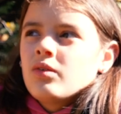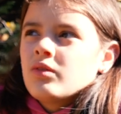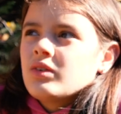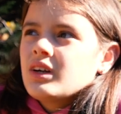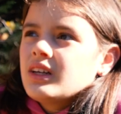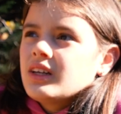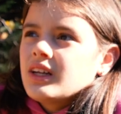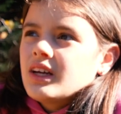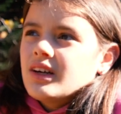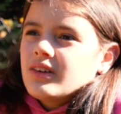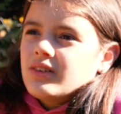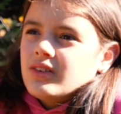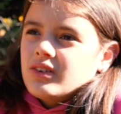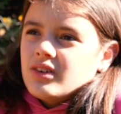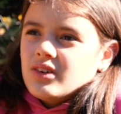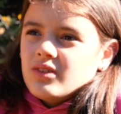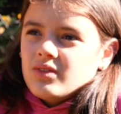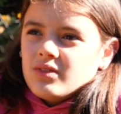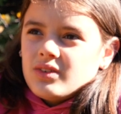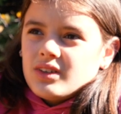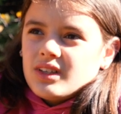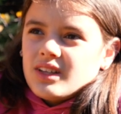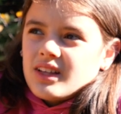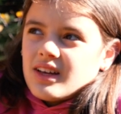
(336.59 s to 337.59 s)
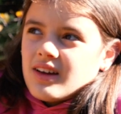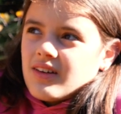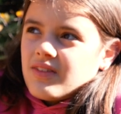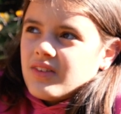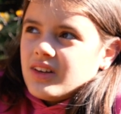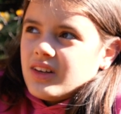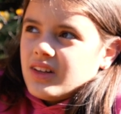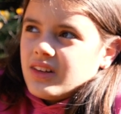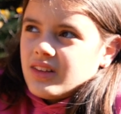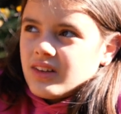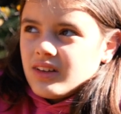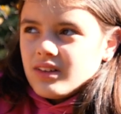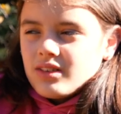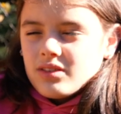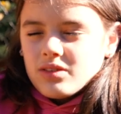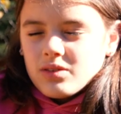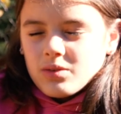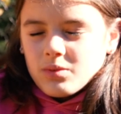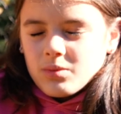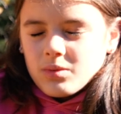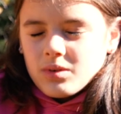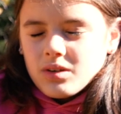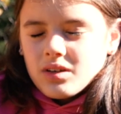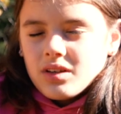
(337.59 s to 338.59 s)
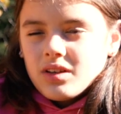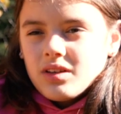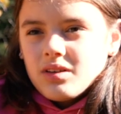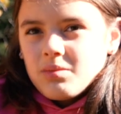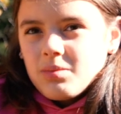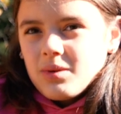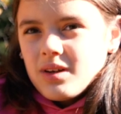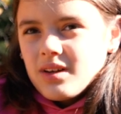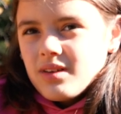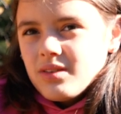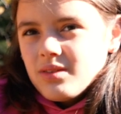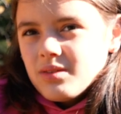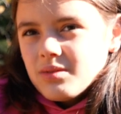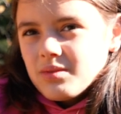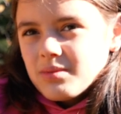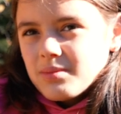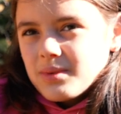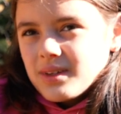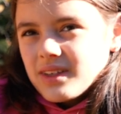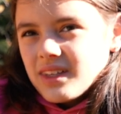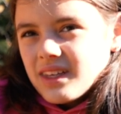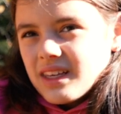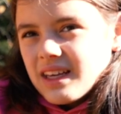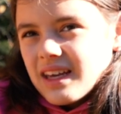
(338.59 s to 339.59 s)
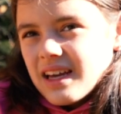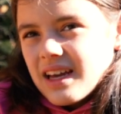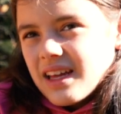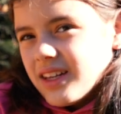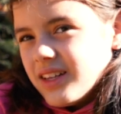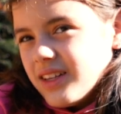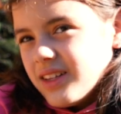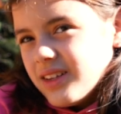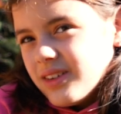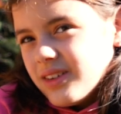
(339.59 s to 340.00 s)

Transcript: right now you don't really have anything to worry about, but you kind of